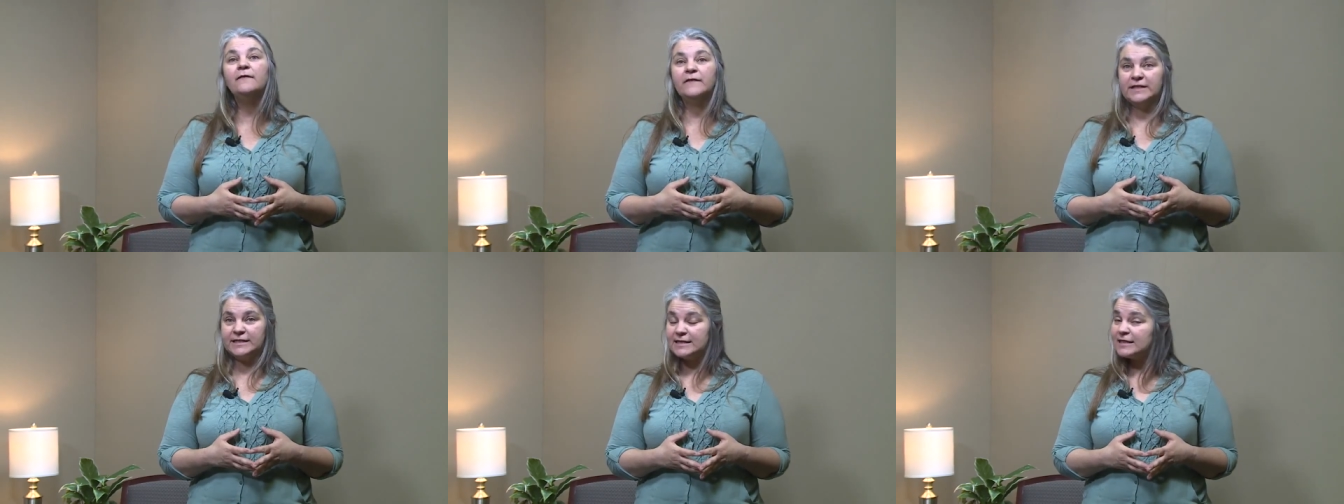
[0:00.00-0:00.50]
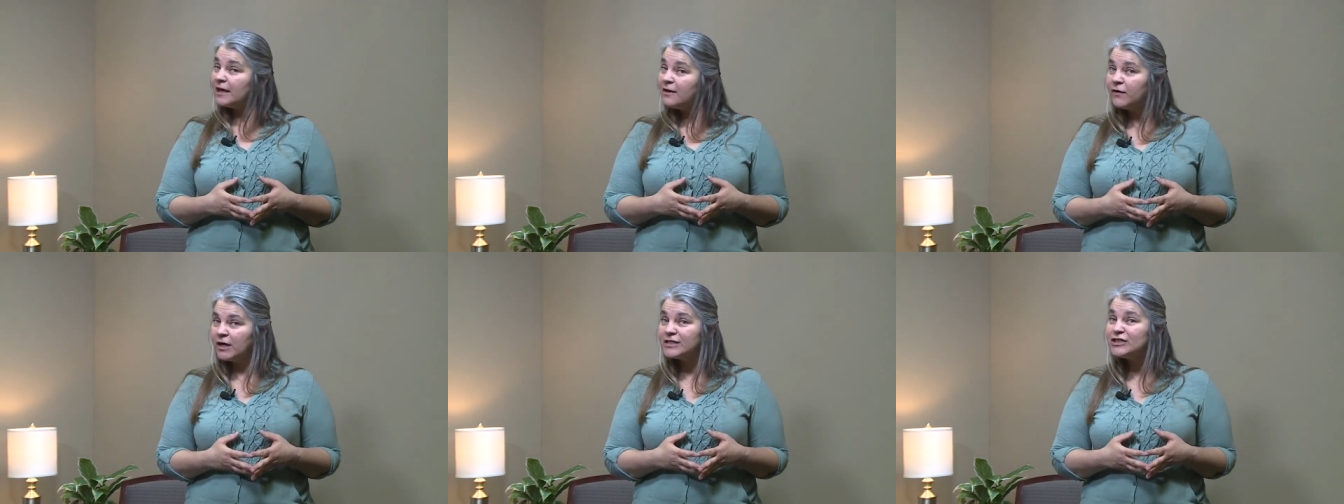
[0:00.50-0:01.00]
These
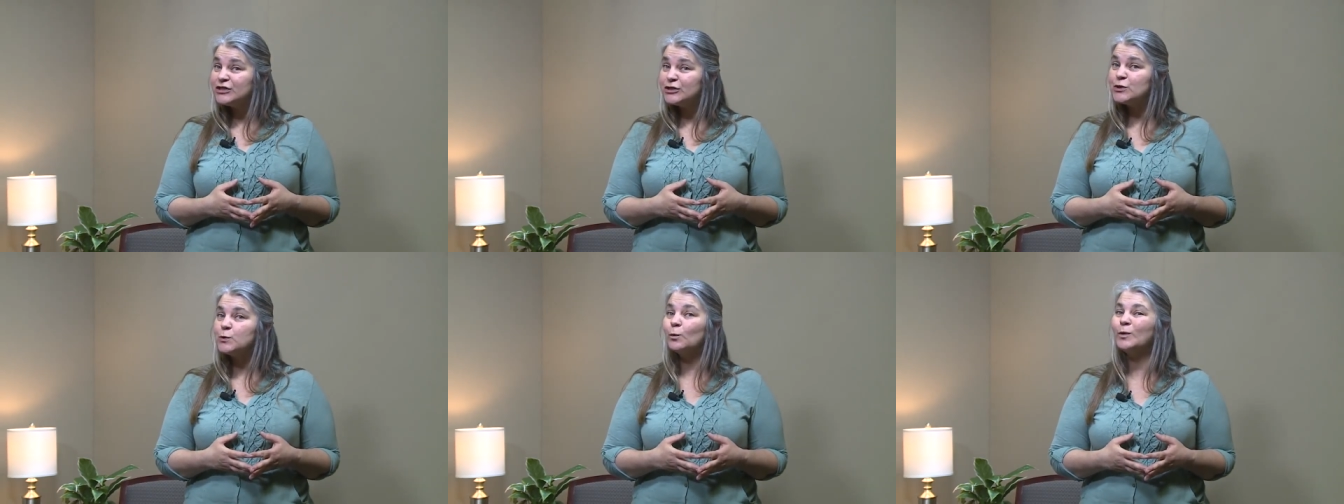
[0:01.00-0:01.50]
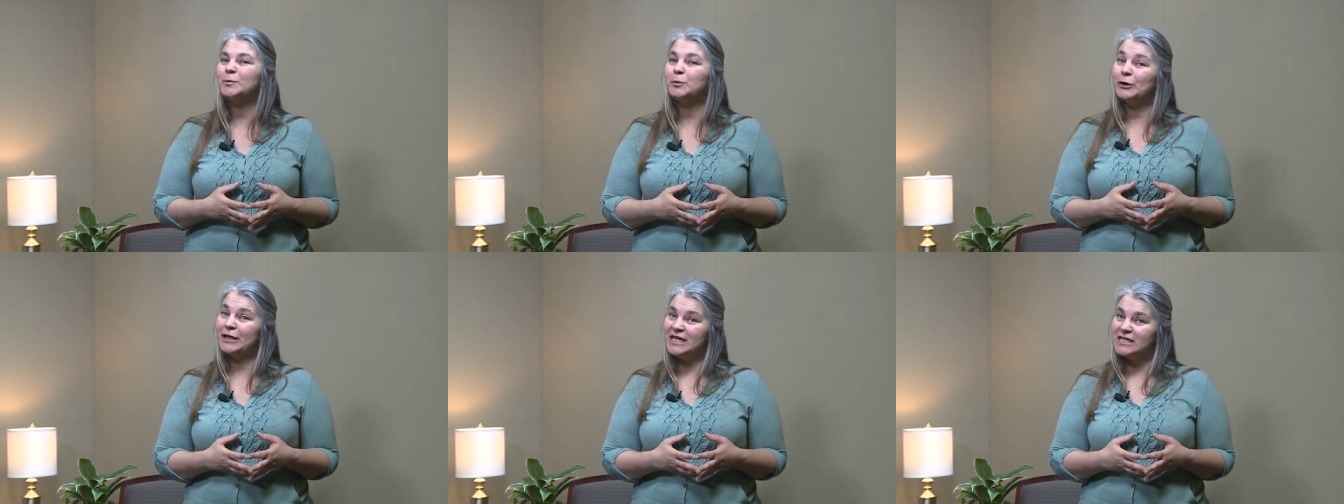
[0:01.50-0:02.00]
slave hunters would
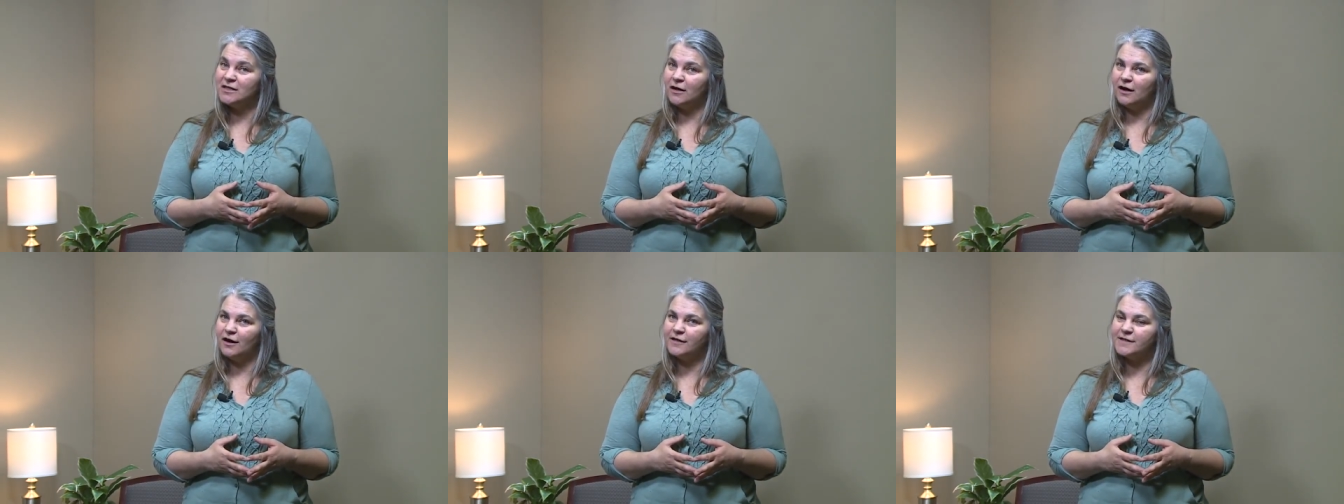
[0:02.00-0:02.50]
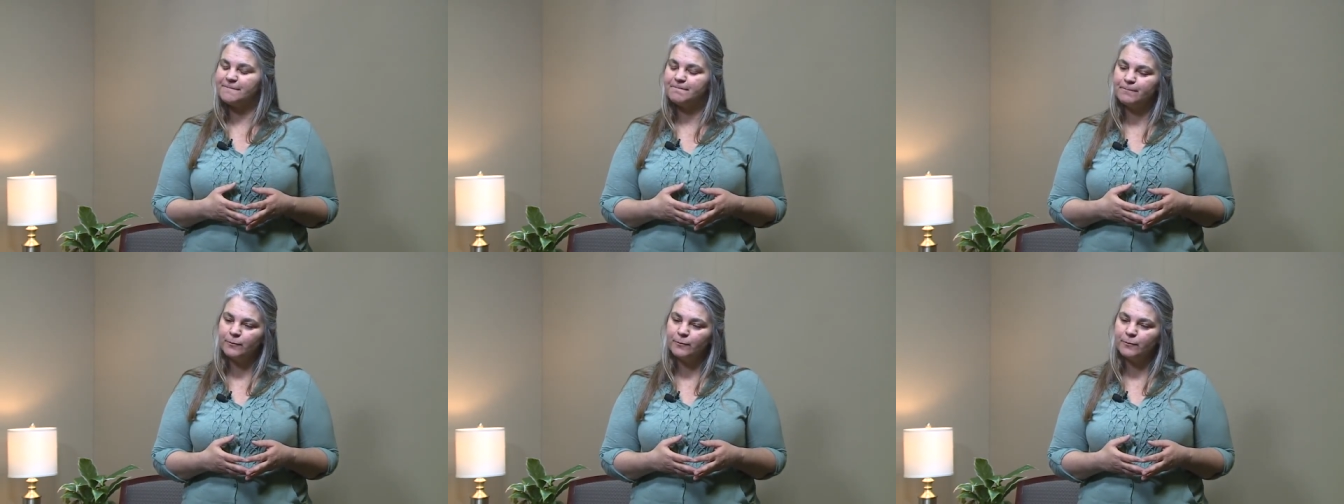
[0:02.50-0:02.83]
bring in dogs.